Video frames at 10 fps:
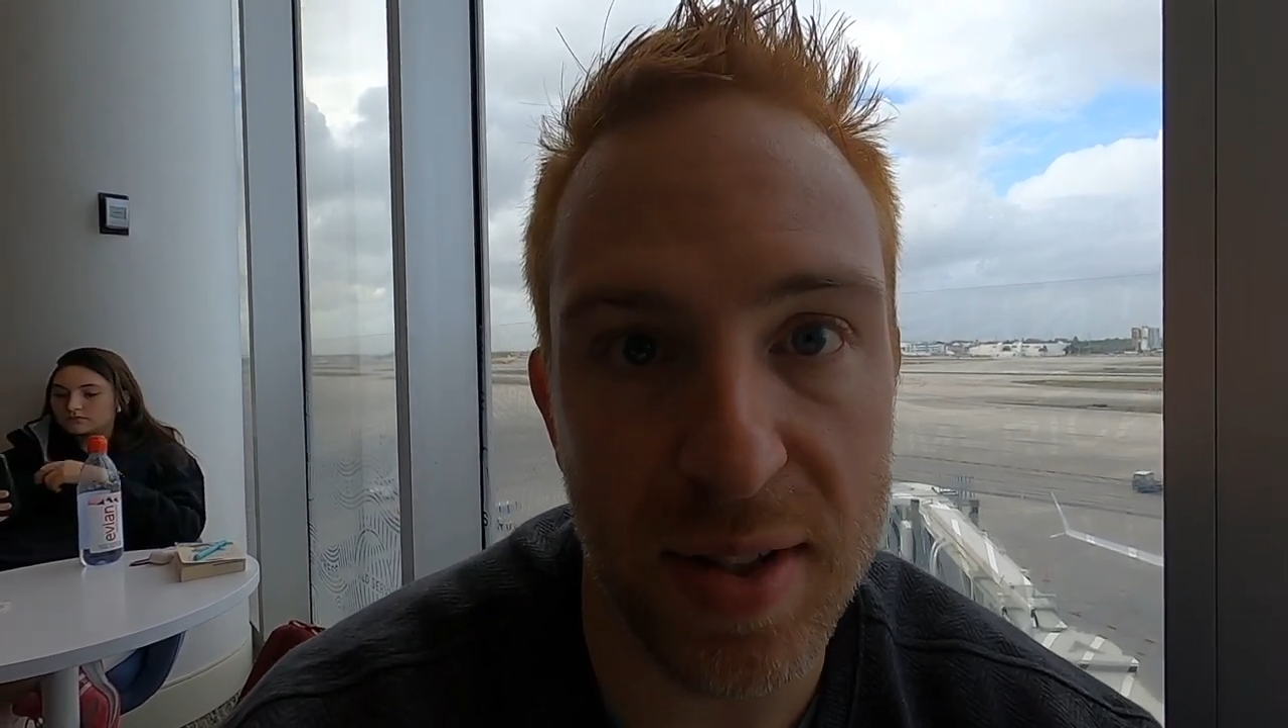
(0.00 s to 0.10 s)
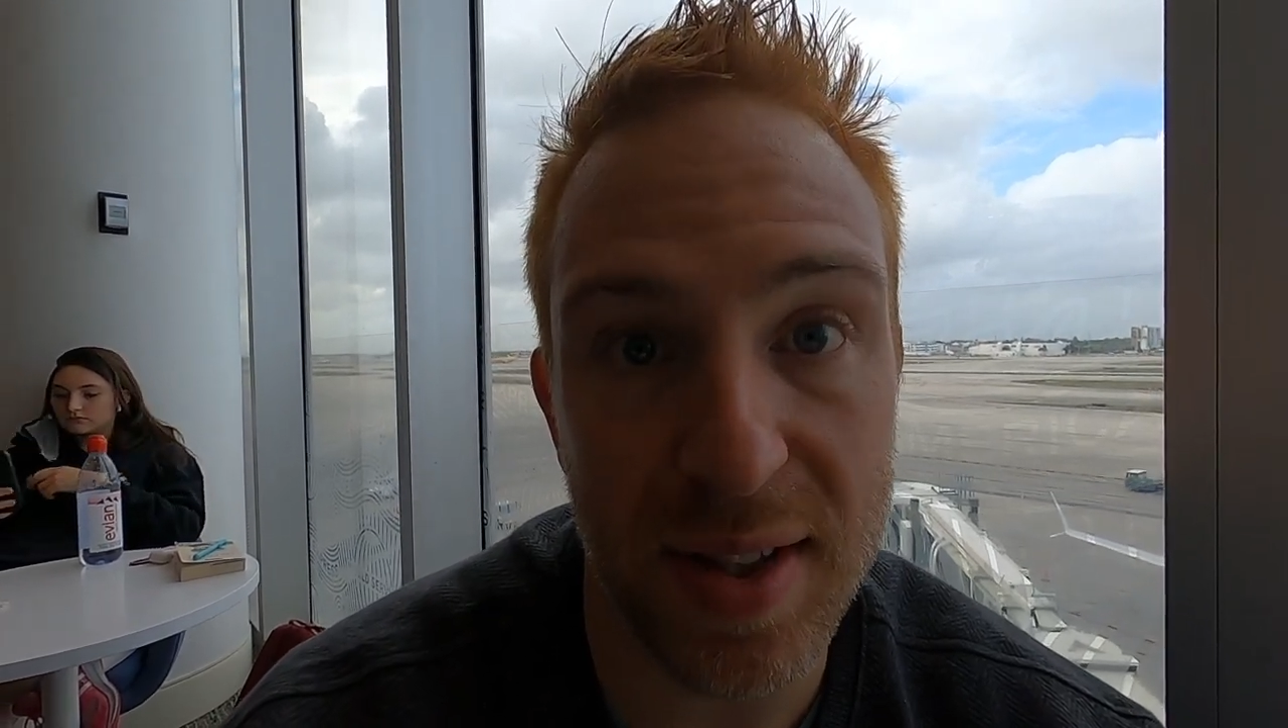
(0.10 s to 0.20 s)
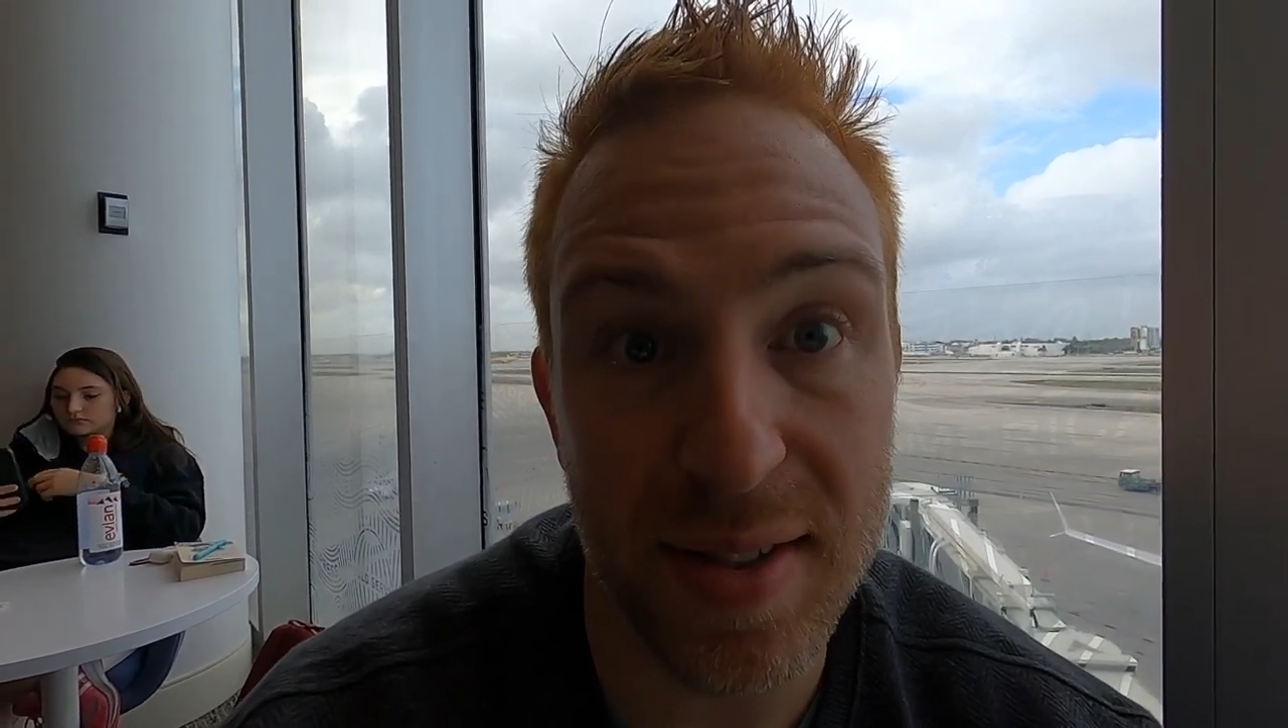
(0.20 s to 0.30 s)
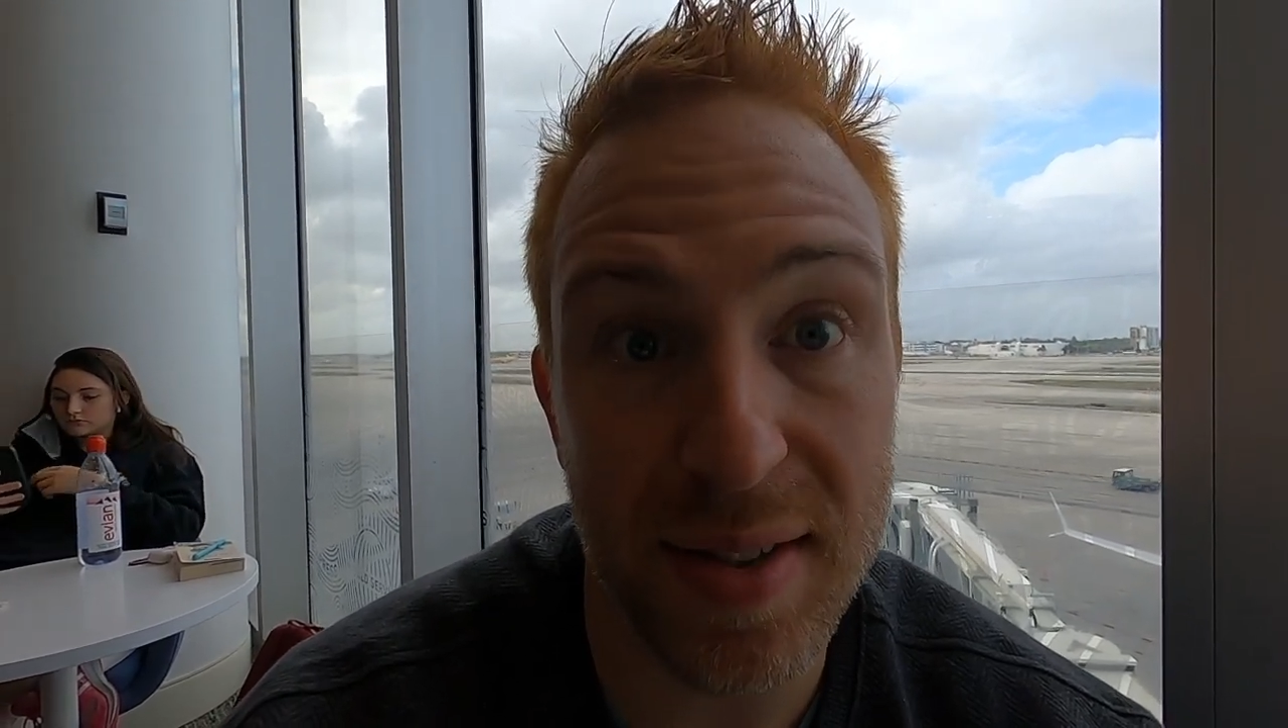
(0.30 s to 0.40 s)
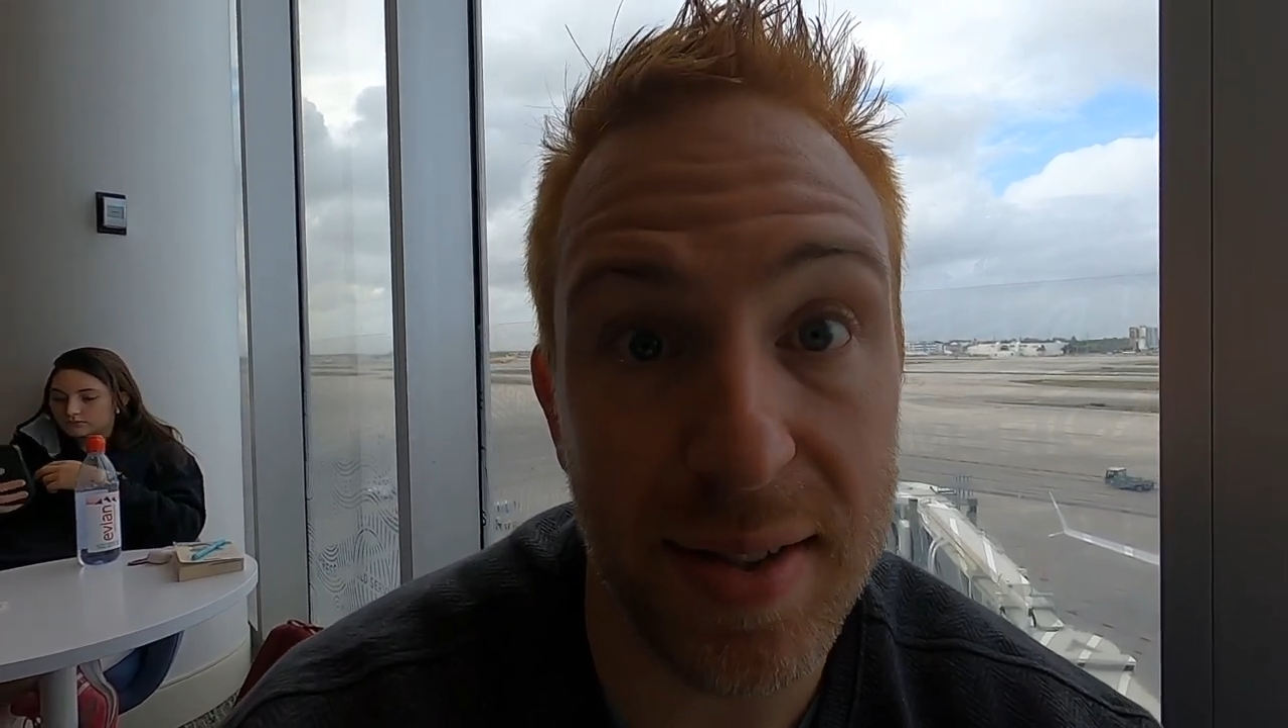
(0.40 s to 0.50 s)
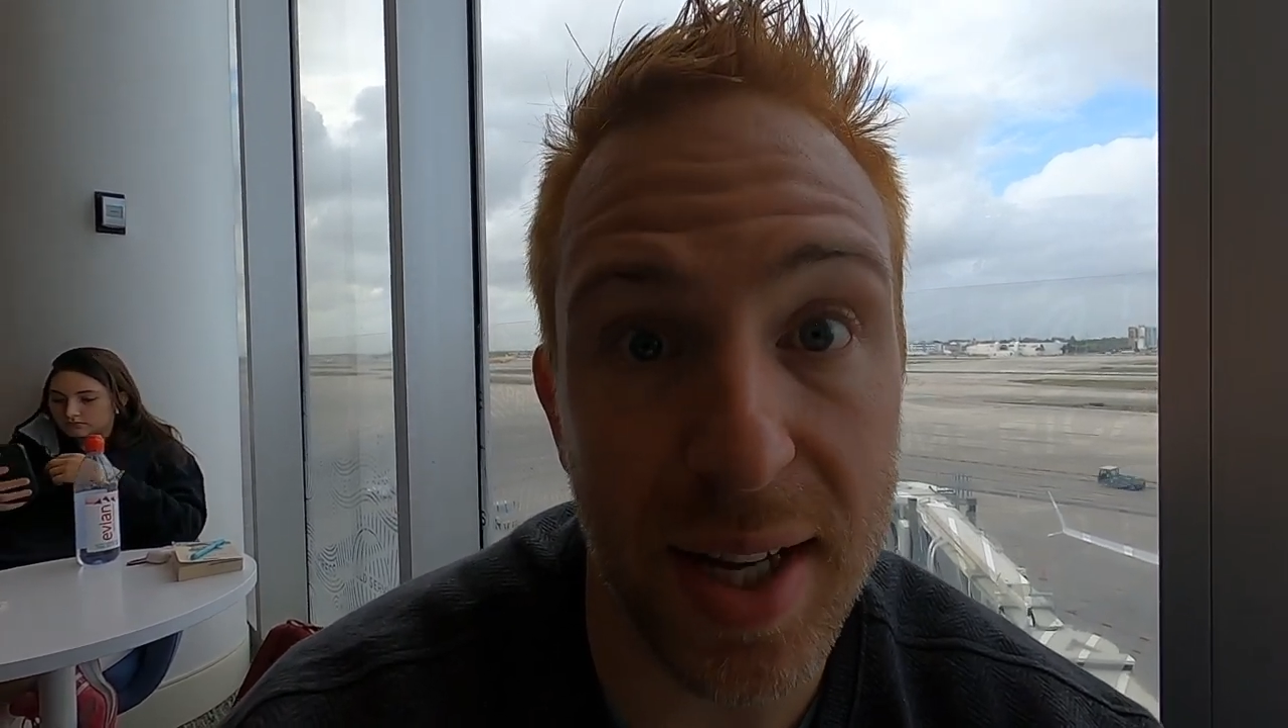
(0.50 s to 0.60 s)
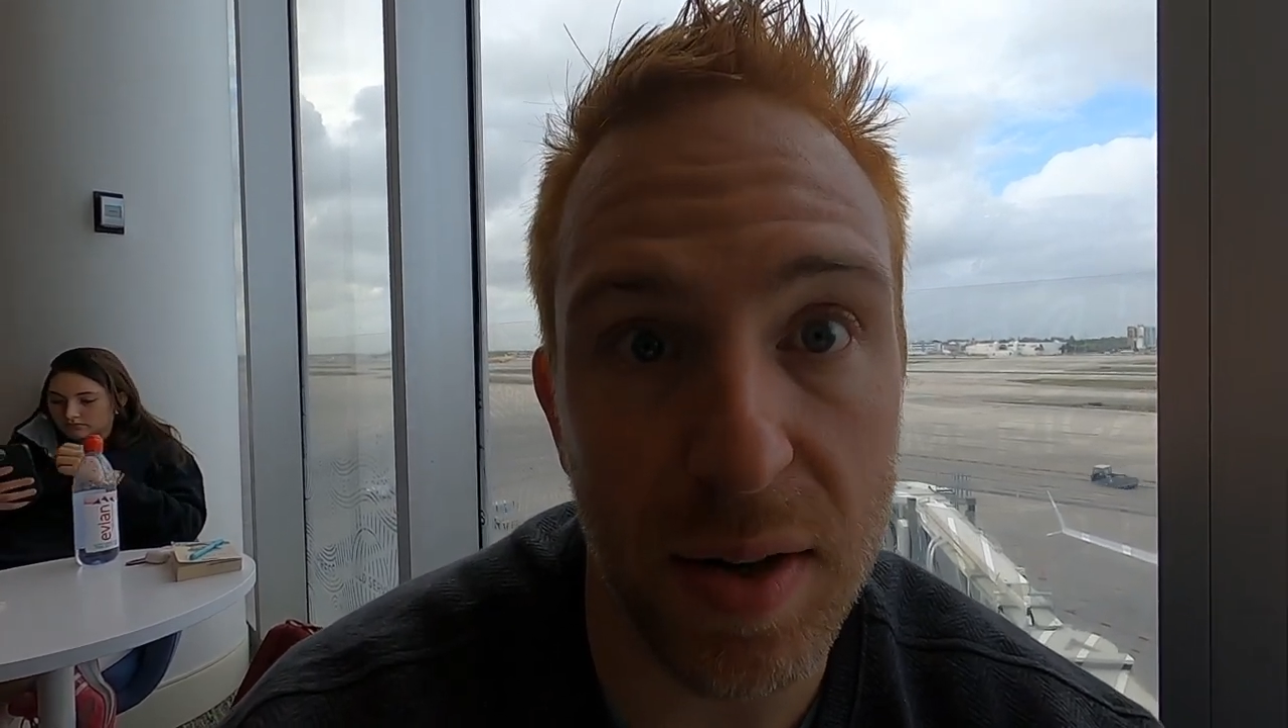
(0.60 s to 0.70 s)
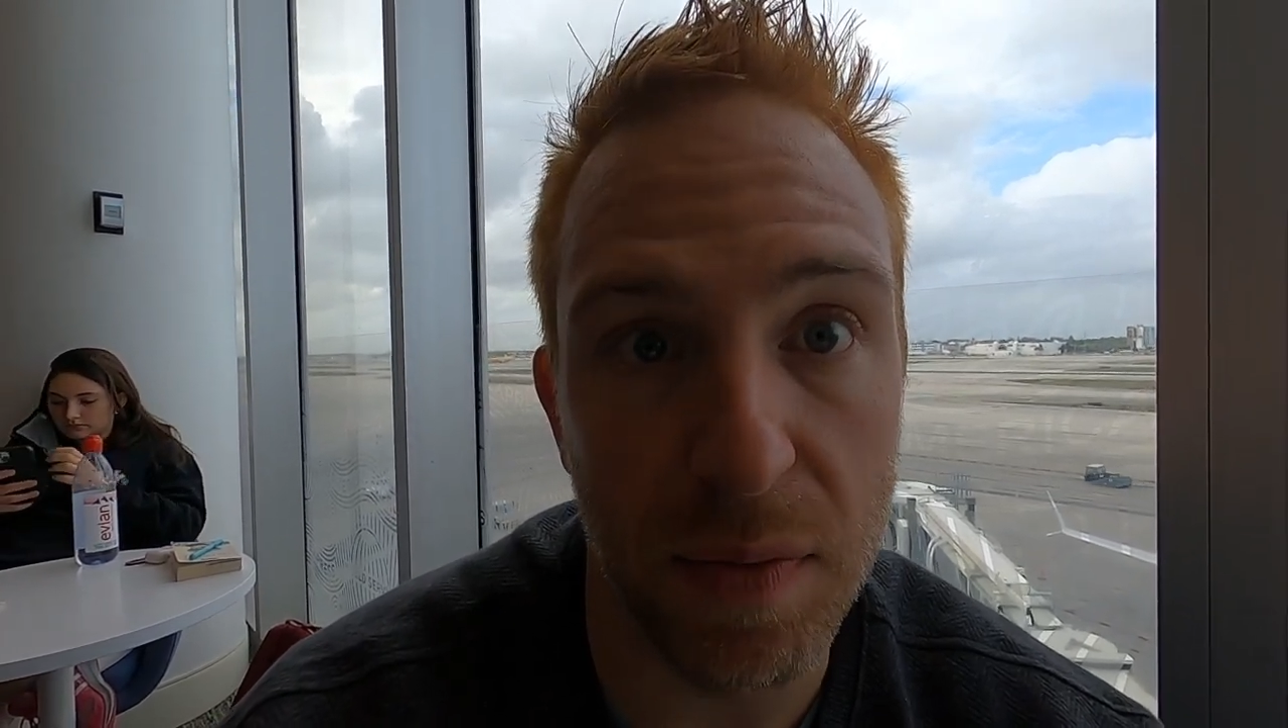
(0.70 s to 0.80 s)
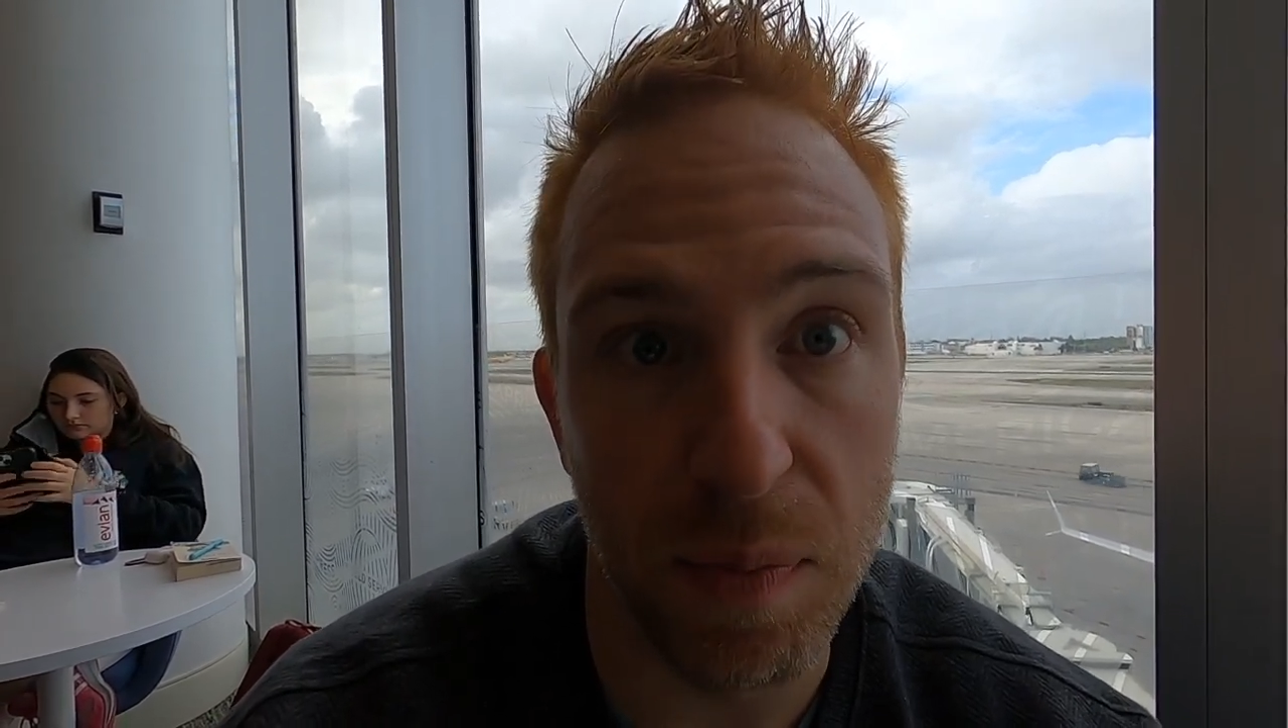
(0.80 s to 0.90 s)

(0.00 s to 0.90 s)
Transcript: the state